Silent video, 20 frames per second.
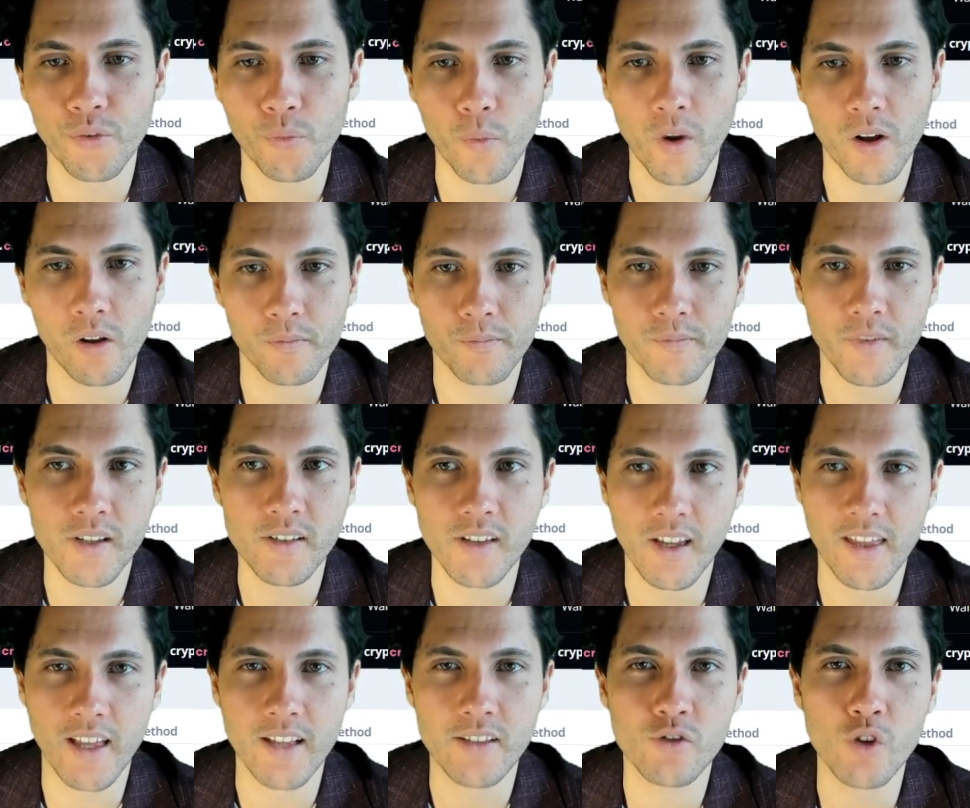well,
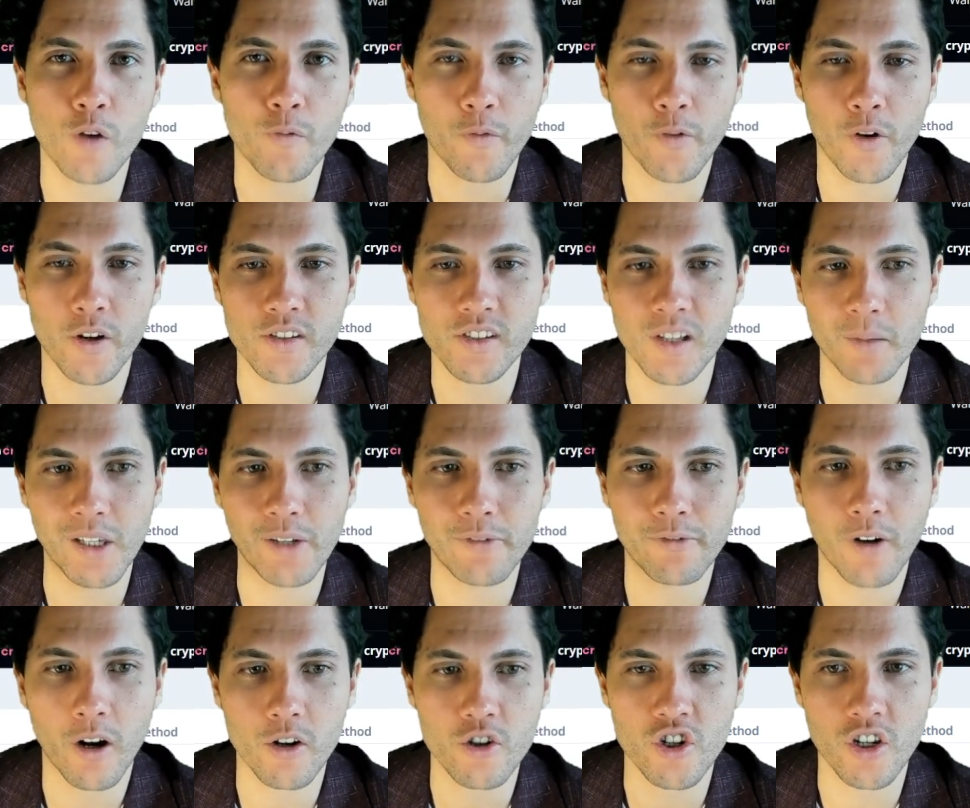they serve a very similar
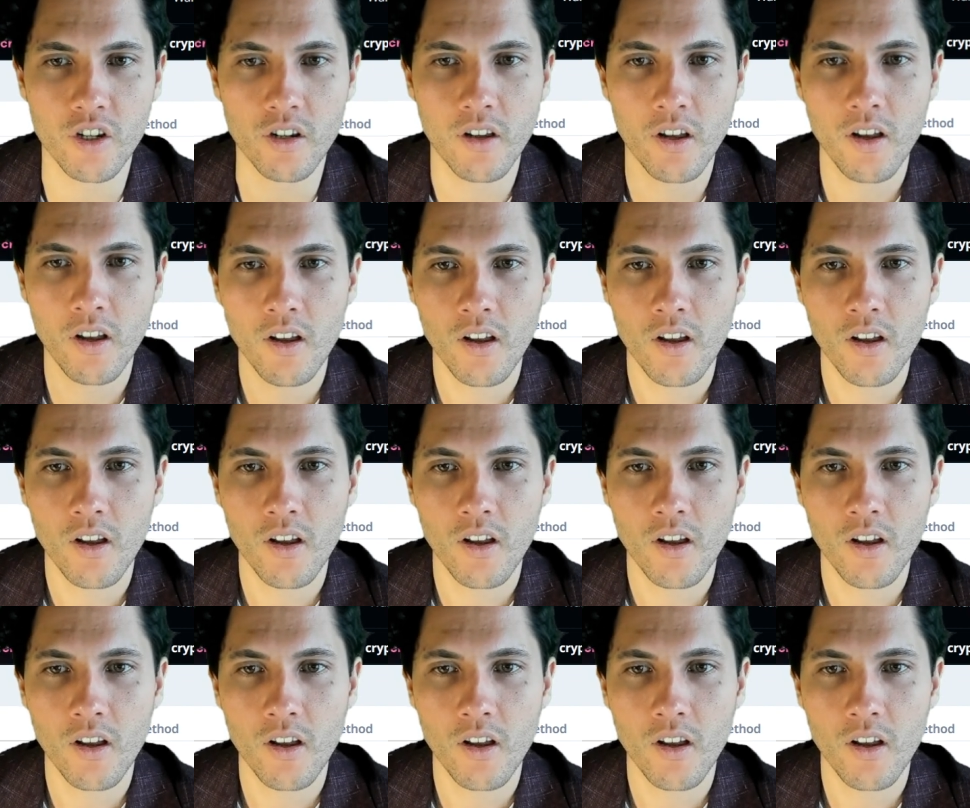function.